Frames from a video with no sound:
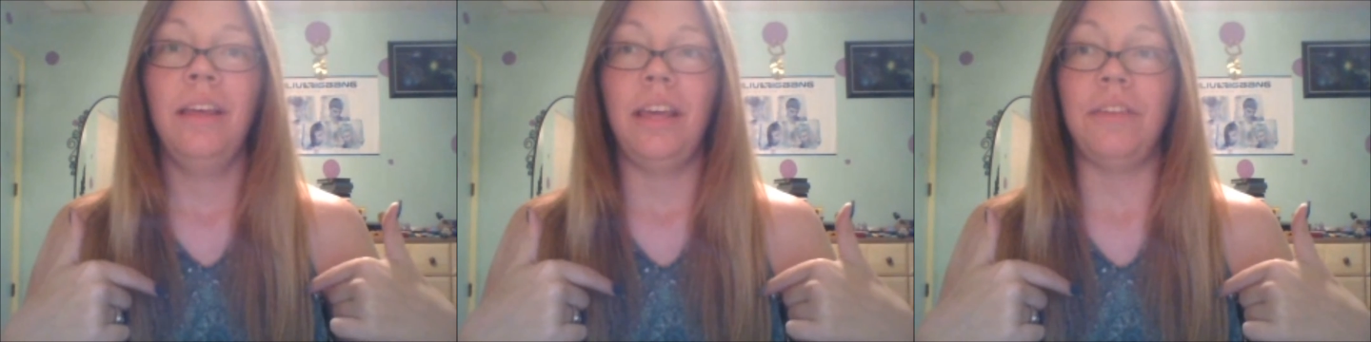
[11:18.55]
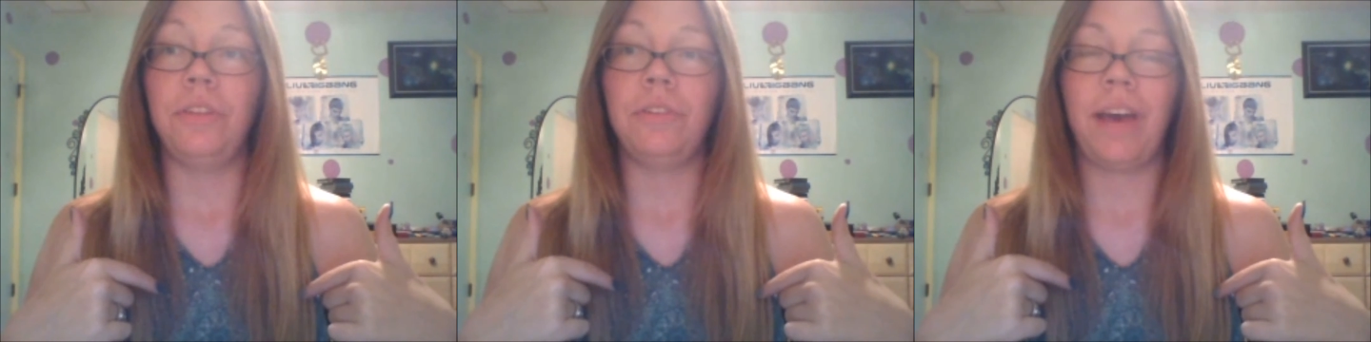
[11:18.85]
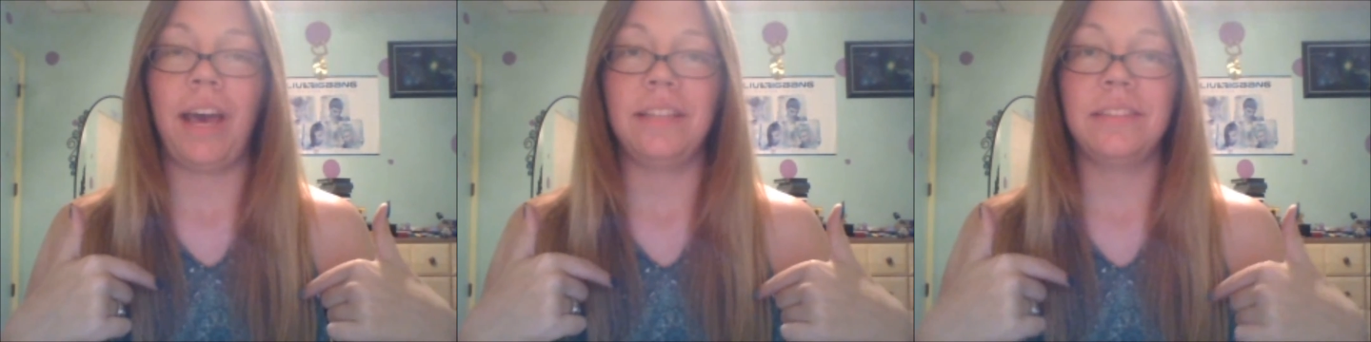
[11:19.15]
If you've
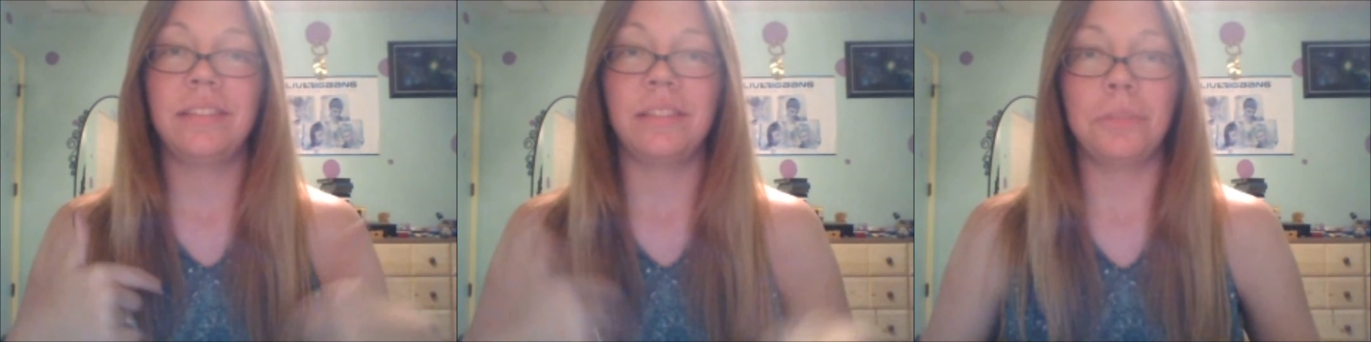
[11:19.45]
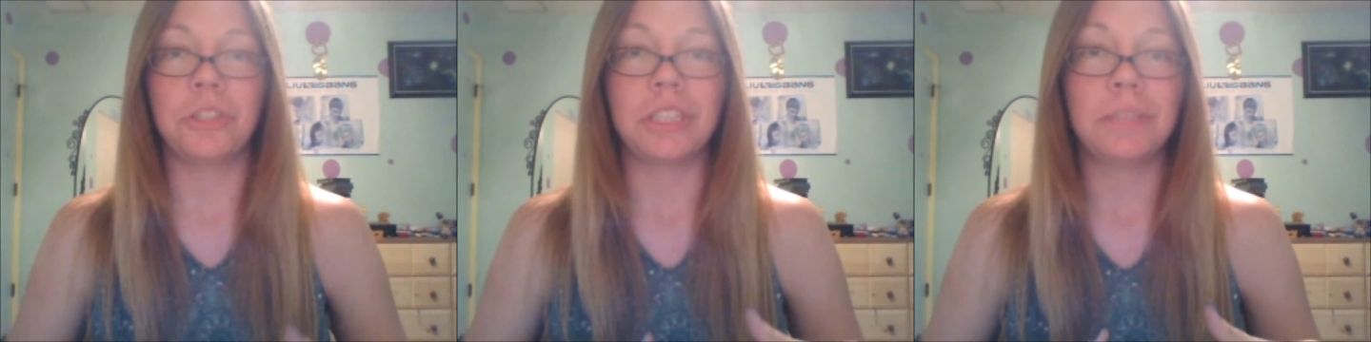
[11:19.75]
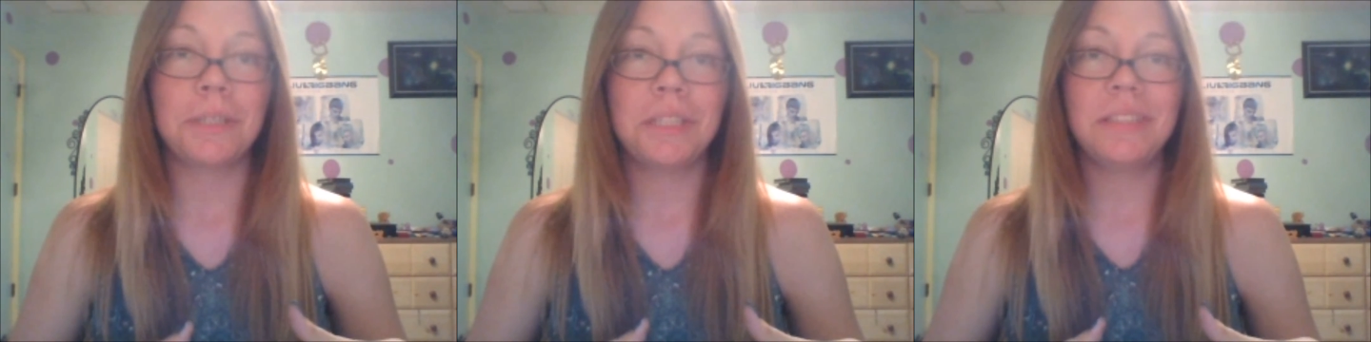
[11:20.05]
had similar
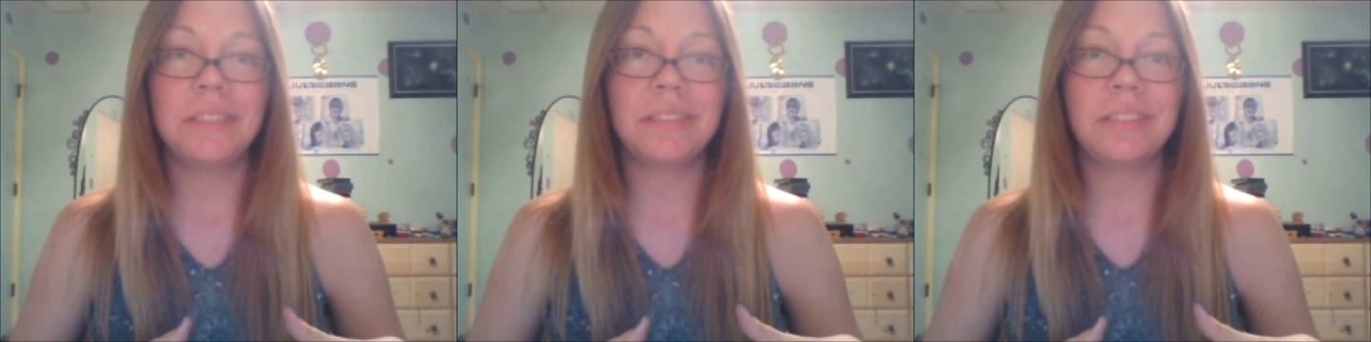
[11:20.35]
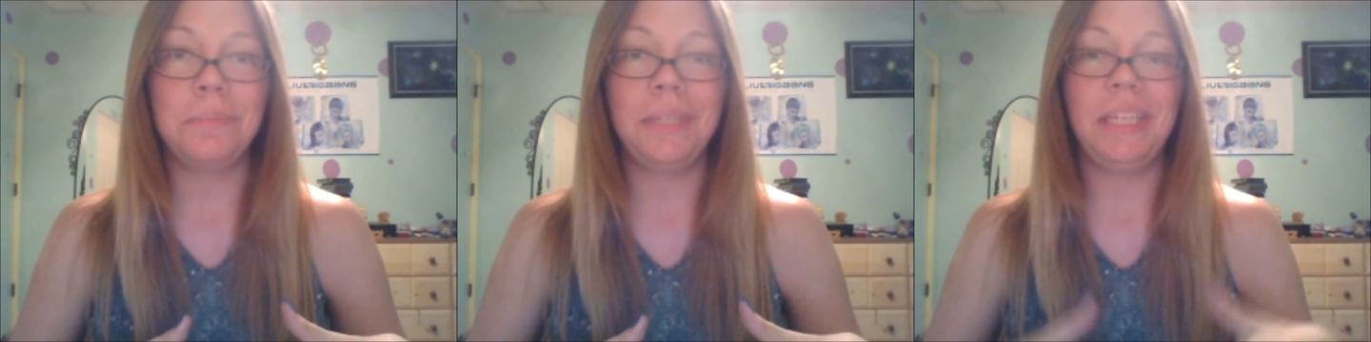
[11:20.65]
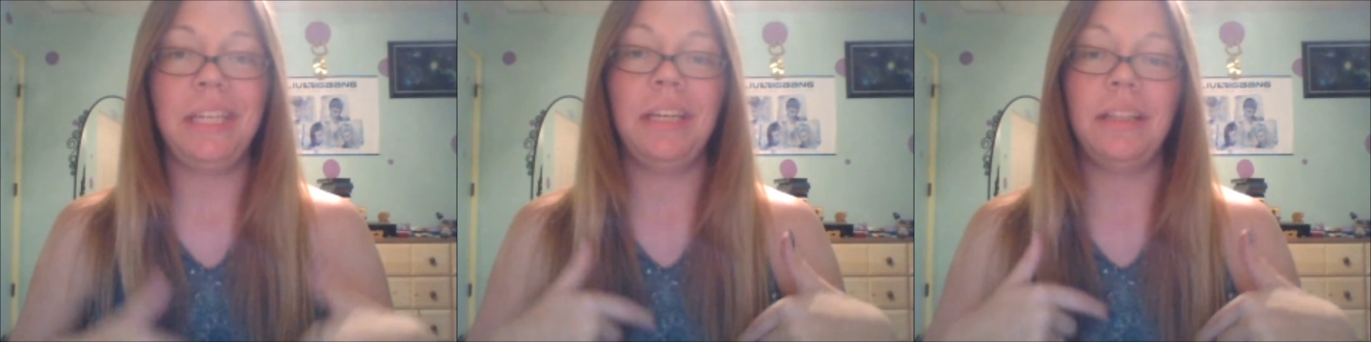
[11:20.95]
experiences to
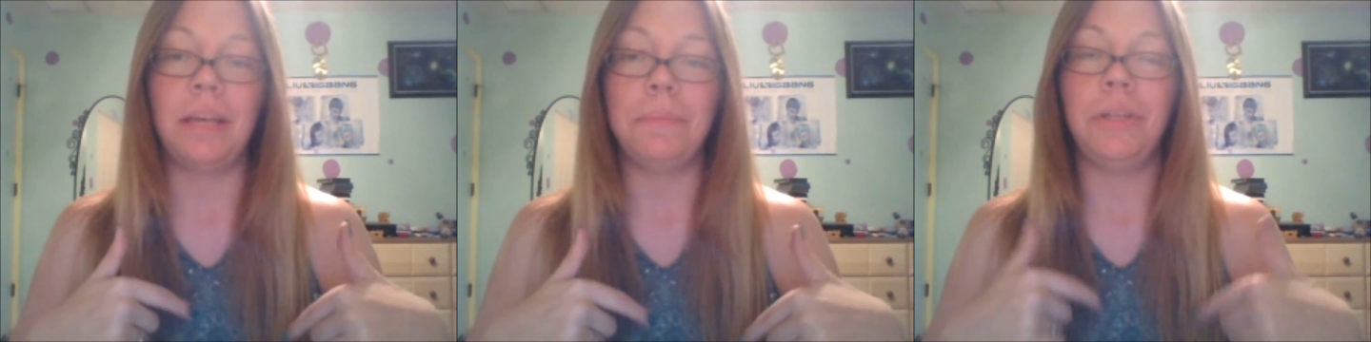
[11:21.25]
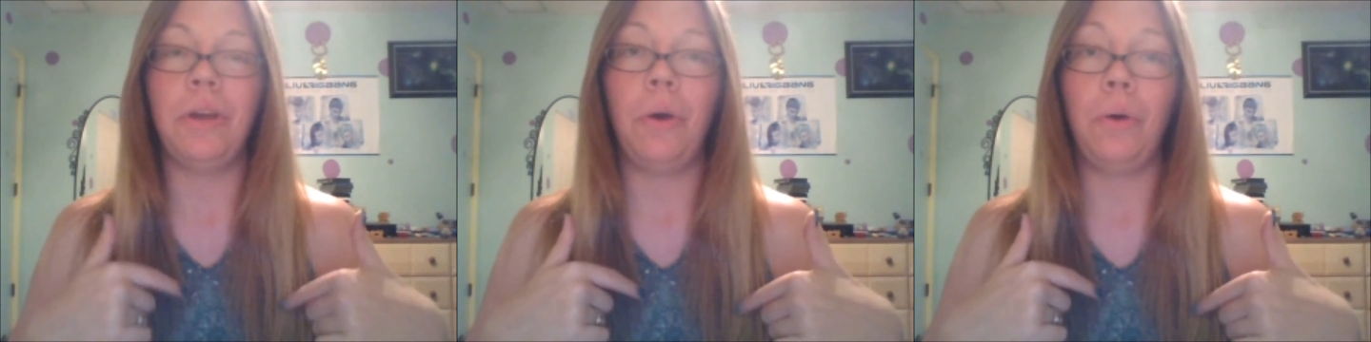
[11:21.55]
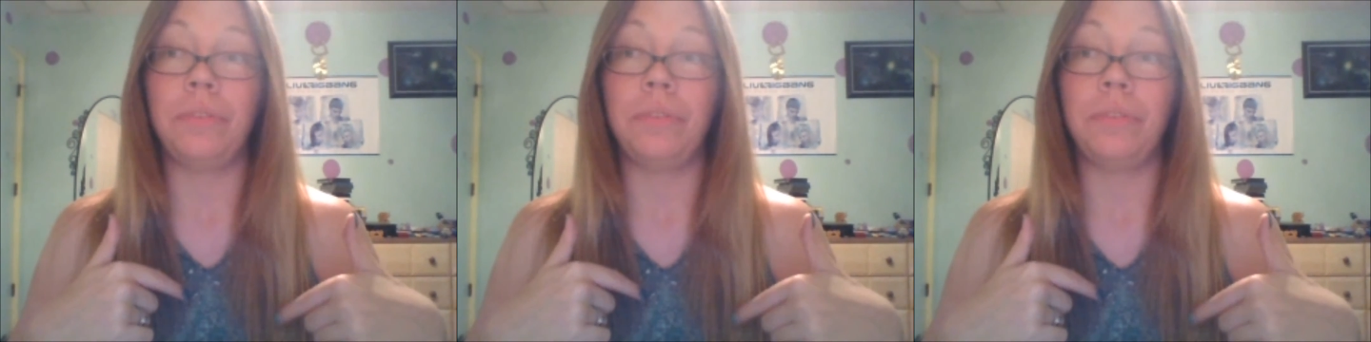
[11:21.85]
me, let me know.